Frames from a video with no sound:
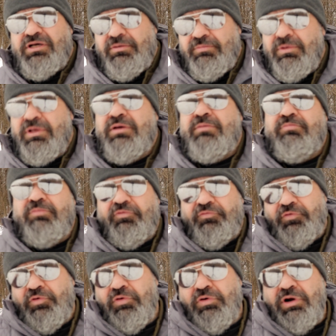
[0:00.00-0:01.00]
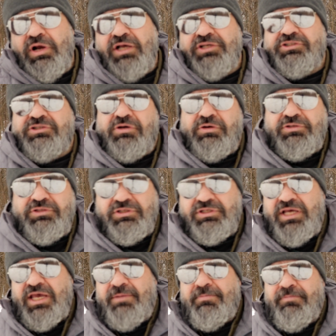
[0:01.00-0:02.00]
up before I start
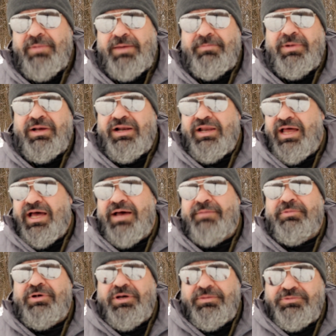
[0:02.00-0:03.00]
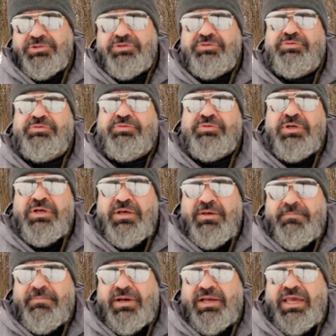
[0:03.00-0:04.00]
to make my climb up to
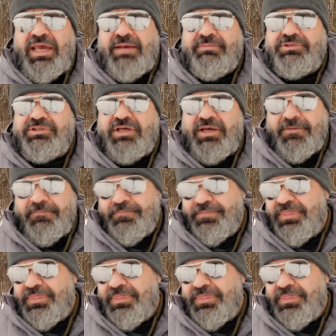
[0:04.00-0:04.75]
my campsite.